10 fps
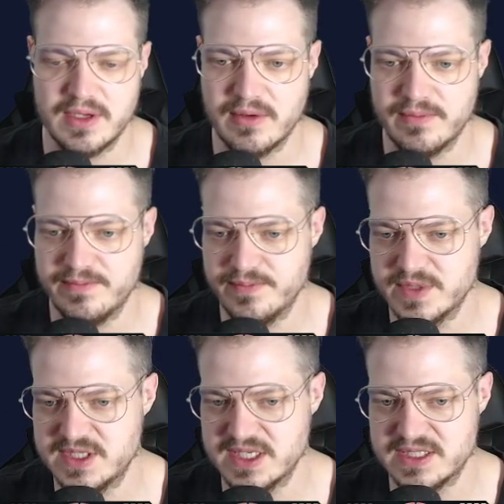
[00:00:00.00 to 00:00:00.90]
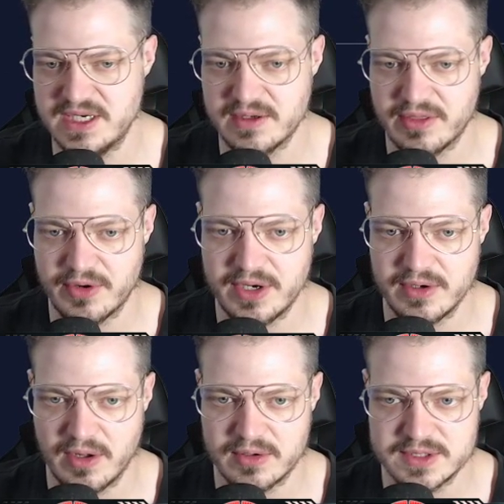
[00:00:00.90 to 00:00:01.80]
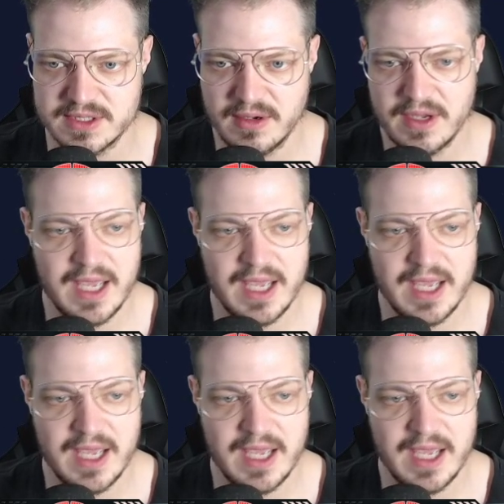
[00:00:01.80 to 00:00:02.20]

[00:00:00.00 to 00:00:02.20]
you know, $16 to $30.